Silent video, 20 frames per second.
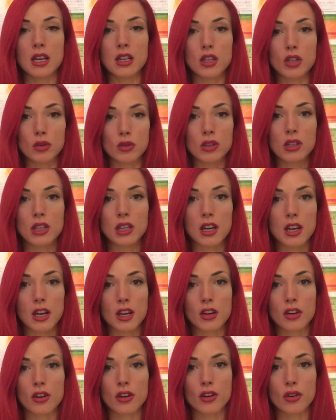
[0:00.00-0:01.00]
you're a
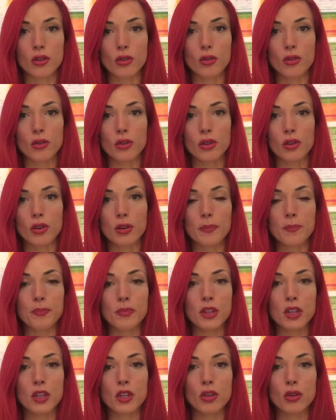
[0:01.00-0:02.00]
liar or
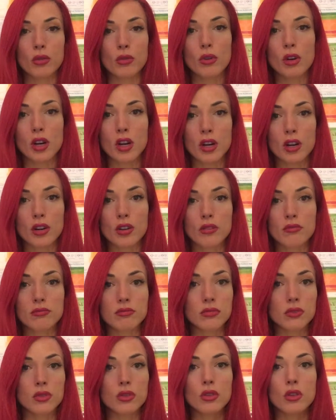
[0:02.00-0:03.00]
you are
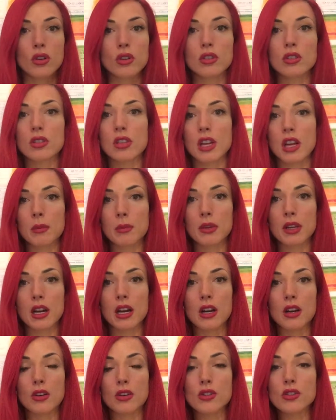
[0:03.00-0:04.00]
not helping
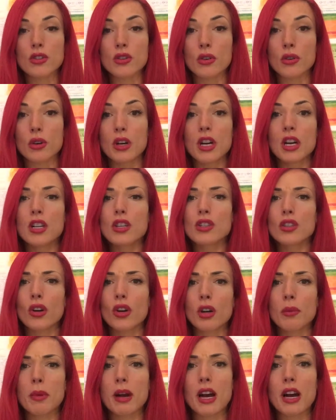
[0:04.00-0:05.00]
out. So
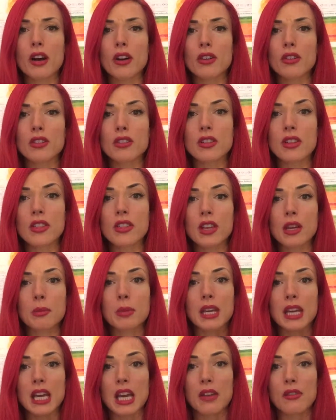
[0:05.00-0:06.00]
talk about their
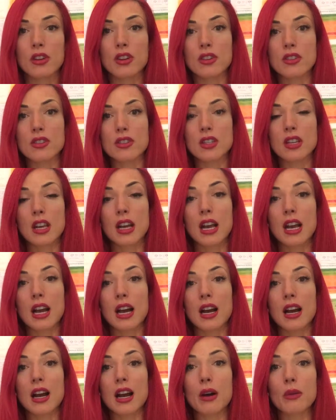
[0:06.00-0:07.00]
behaviors.
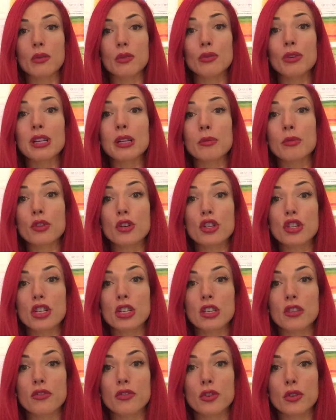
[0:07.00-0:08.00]
I would really
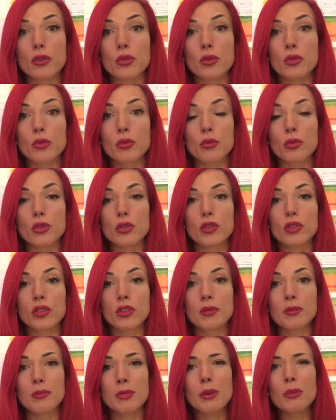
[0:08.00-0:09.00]
appreciate if you would
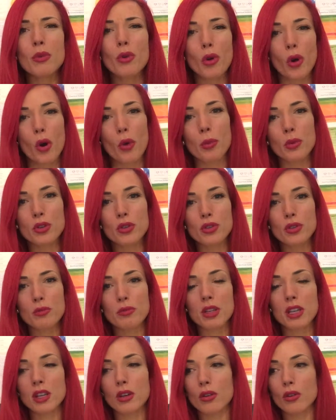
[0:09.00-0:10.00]
be more open to
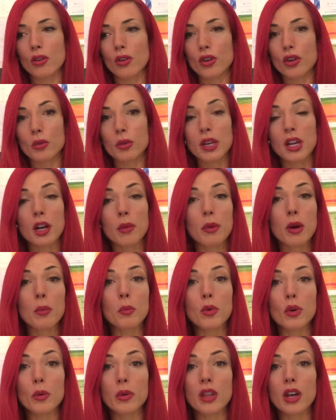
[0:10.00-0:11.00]
me, or you would help out
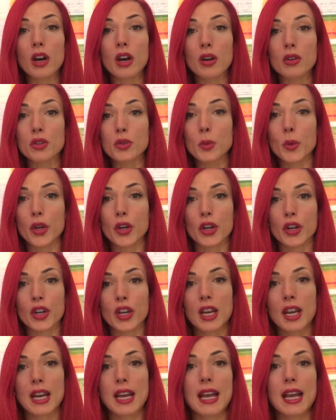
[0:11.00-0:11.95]
more with the housework.